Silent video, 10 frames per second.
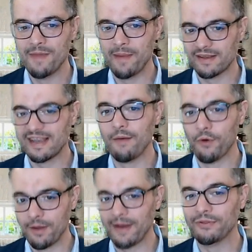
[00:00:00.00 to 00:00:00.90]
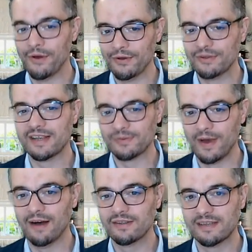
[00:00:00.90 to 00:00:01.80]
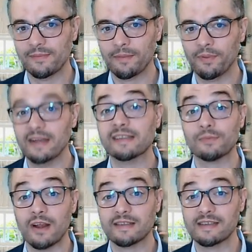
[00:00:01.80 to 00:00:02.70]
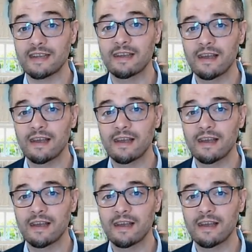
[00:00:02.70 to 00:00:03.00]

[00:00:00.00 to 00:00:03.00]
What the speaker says: Maybe I'll say a word about those as well. Some of the places where I see,